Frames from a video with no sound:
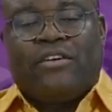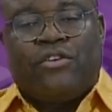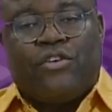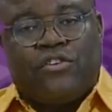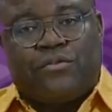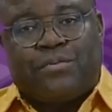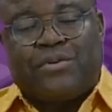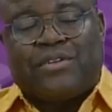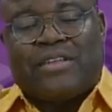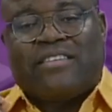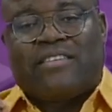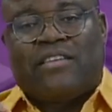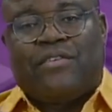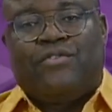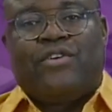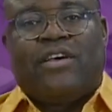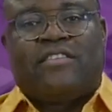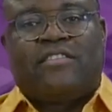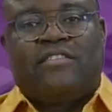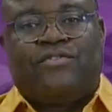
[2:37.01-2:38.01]
the Holy Spirit has
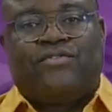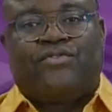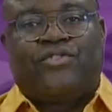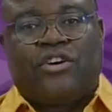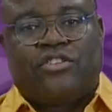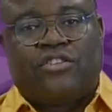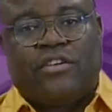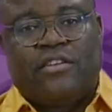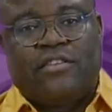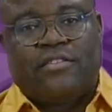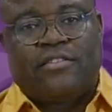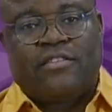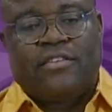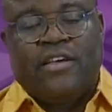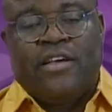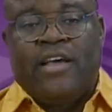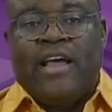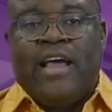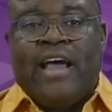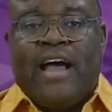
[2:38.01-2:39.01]
given you as instructions,
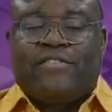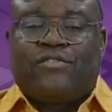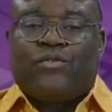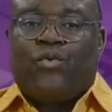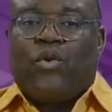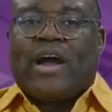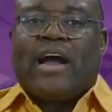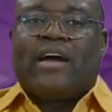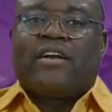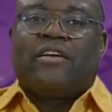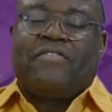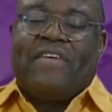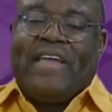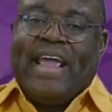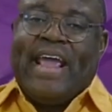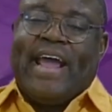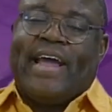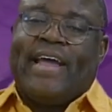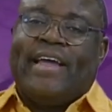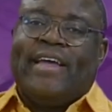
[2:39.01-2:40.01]
as you walk out of
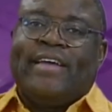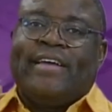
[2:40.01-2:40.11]
here,